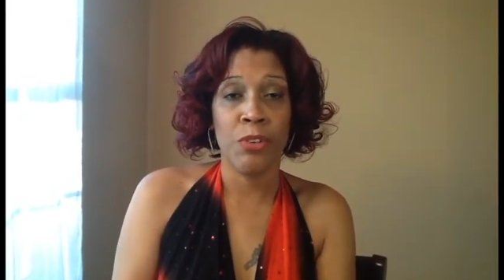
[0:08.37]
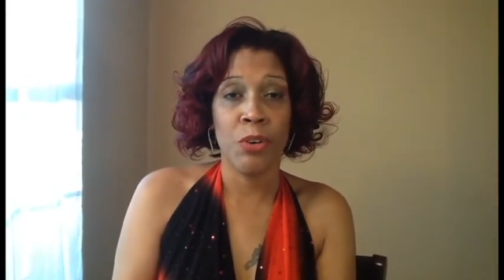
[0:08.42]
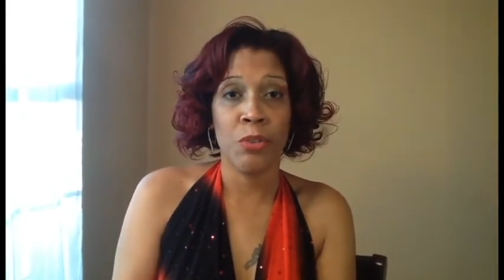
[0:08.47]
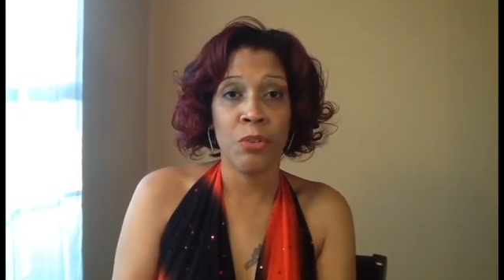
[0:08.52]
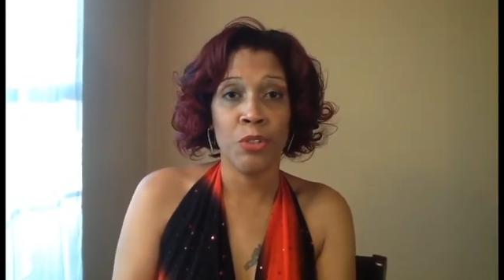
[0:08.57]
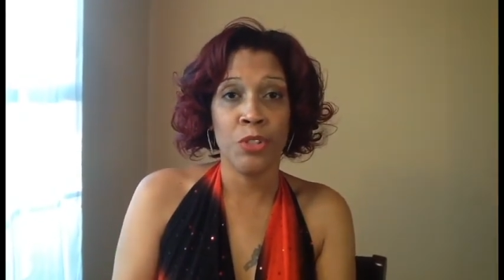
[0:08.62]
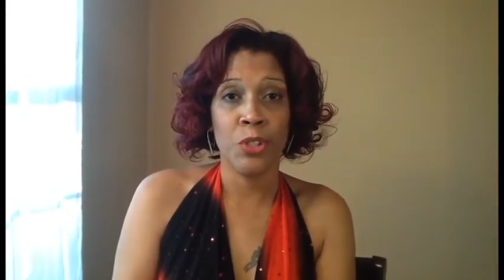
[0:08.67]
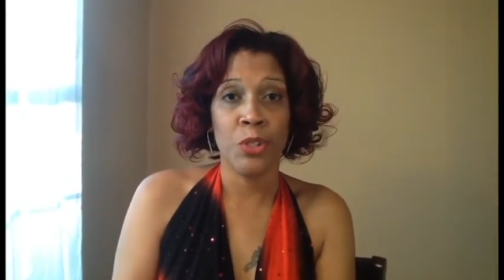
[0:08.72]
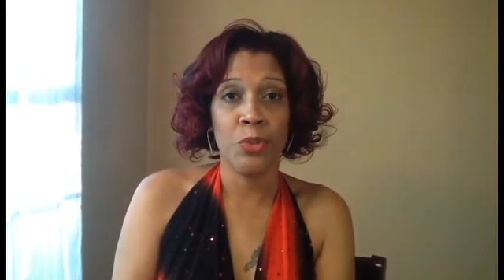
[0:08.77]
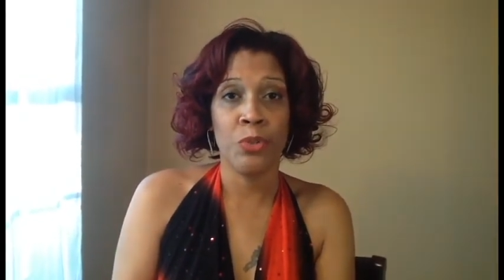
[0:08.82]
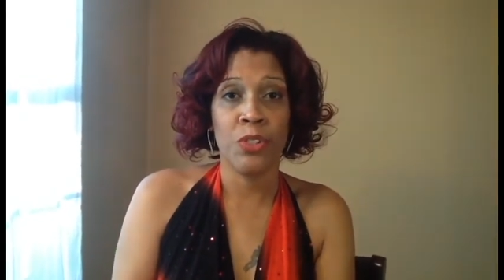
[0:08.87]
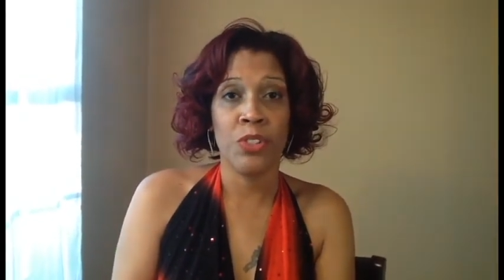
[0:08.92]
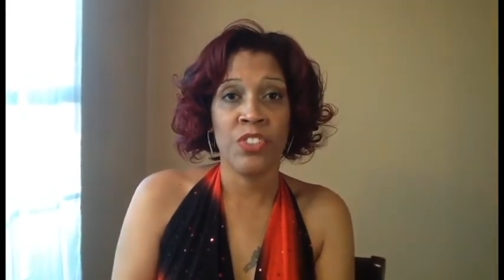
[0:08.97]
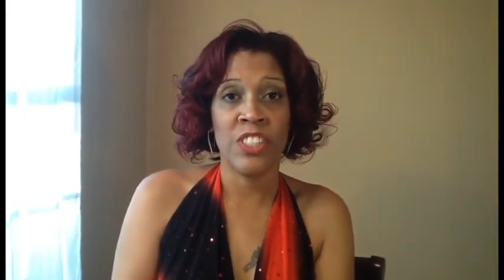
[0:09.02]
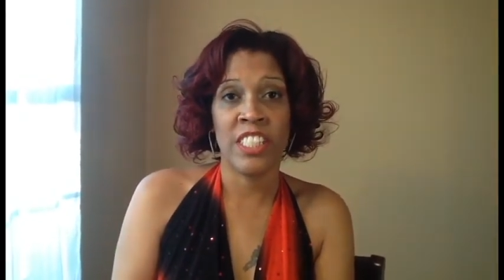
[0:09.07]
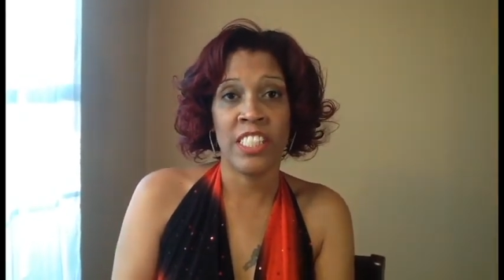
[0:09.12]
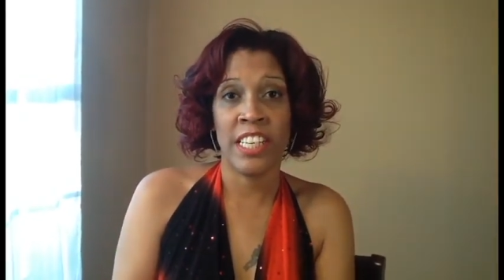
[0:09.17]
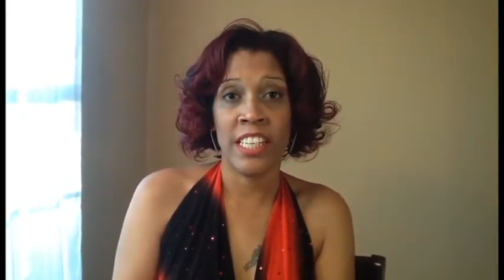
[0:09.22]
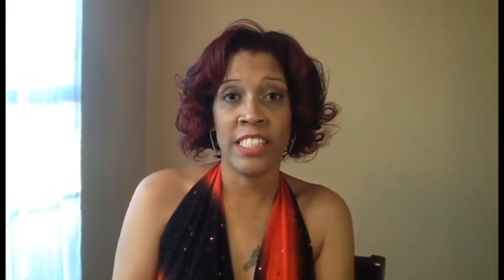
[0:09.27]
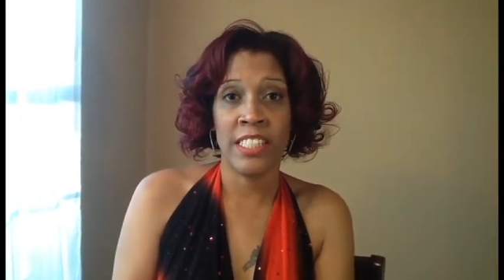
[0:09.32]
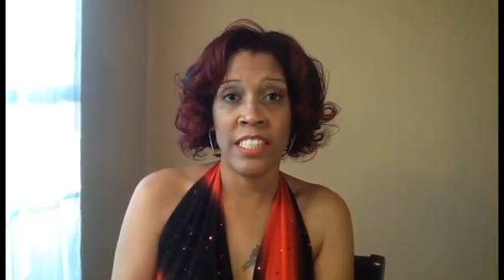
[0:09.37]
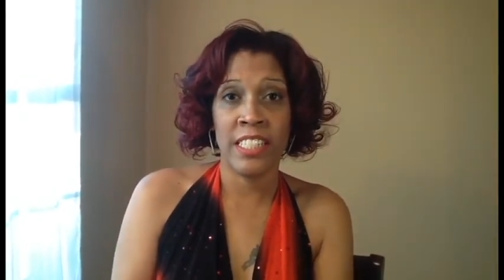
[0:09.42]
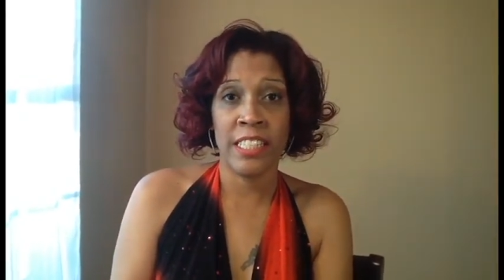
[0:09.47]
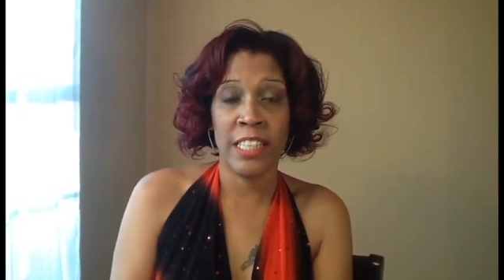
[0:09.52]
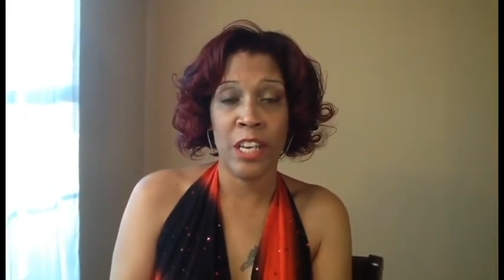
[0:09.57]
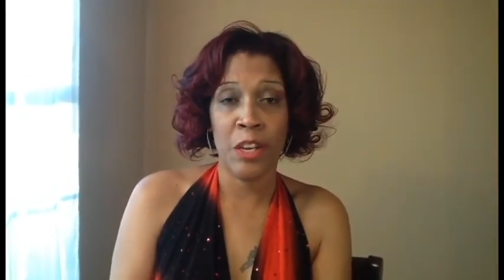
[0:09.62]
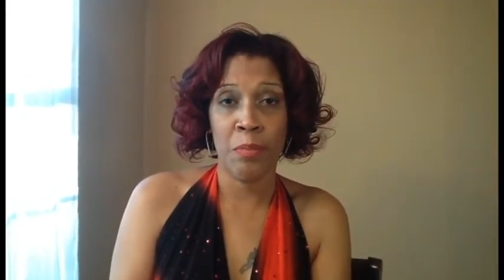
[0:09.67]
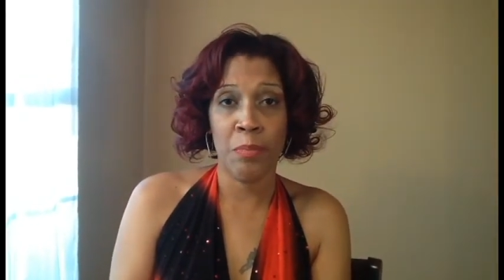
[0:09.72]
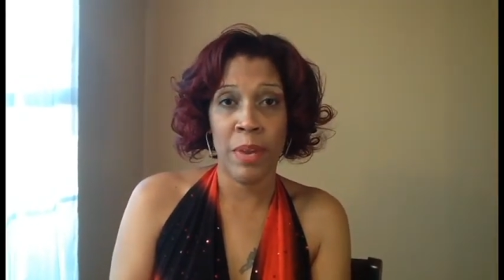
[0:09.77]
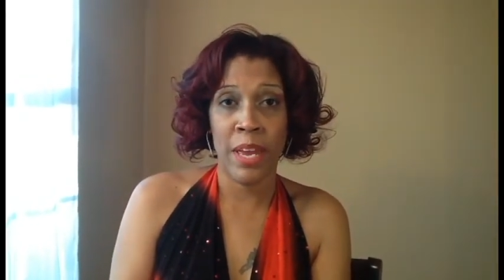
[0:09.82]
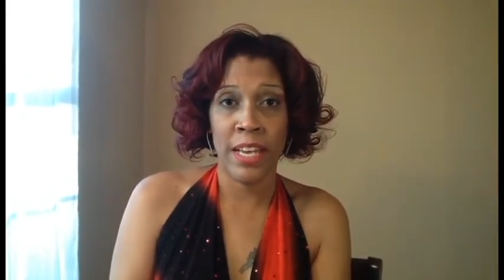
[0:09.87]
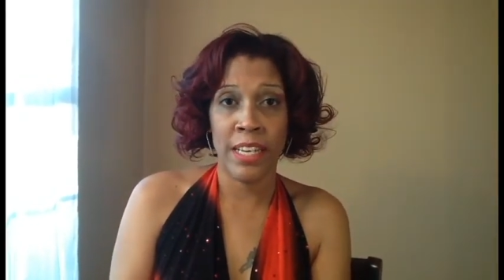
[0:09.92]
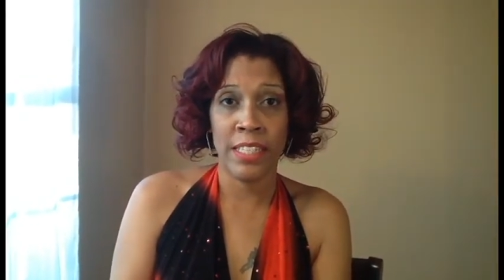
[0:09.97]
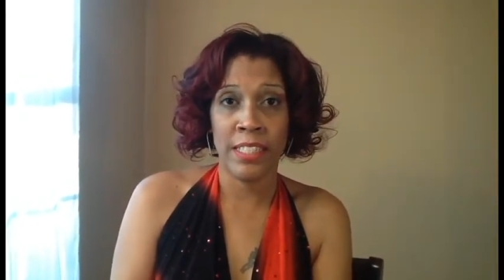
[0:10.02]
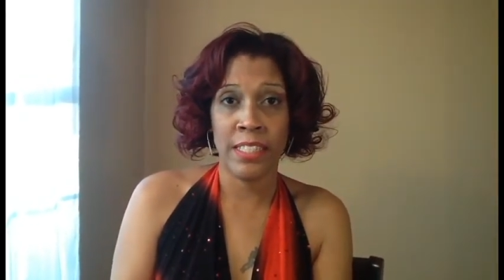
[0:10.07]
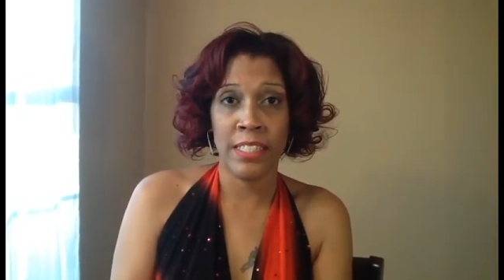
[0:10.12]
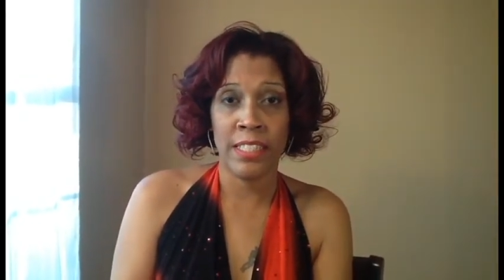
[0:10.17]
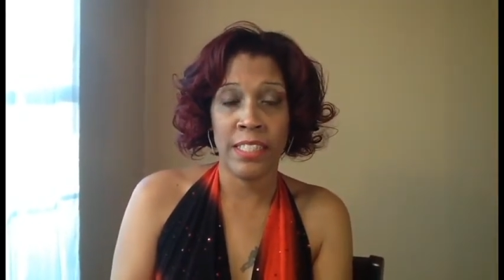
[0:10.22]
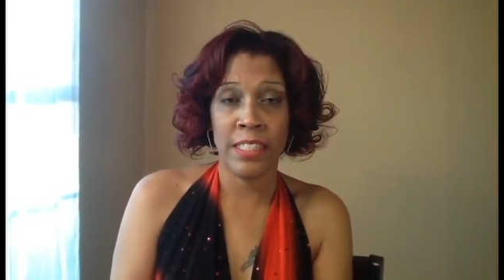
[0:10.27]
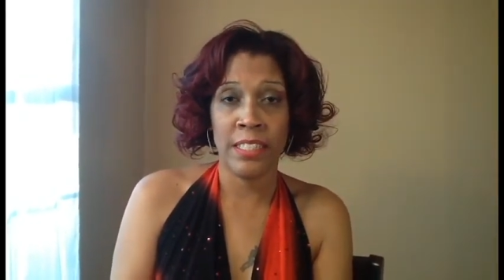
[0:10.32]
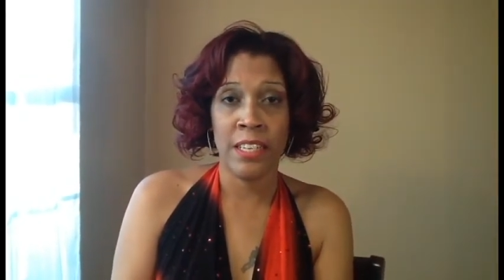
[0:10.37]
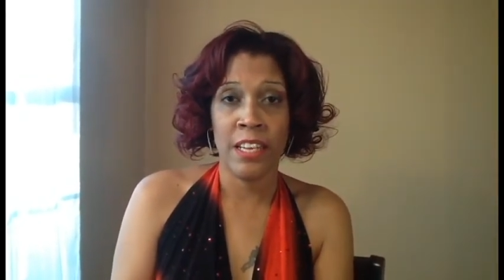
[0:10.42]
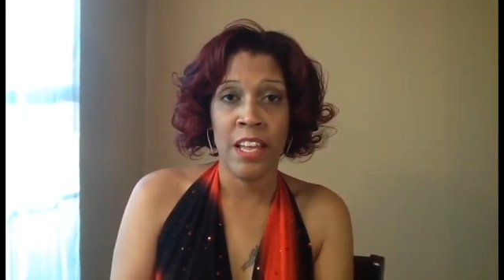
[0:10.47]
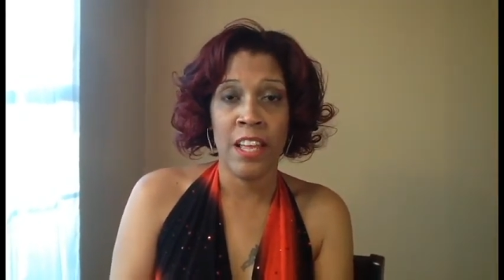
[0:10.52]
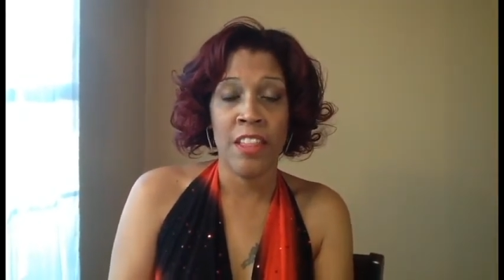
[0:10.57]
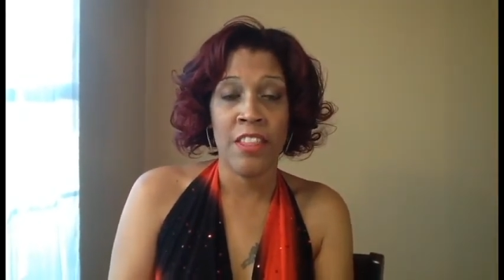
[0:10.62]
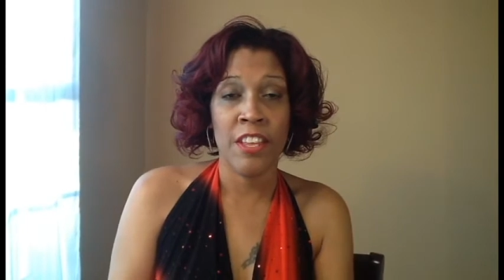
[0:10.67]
photo shoot was for Sexy Glam magazine.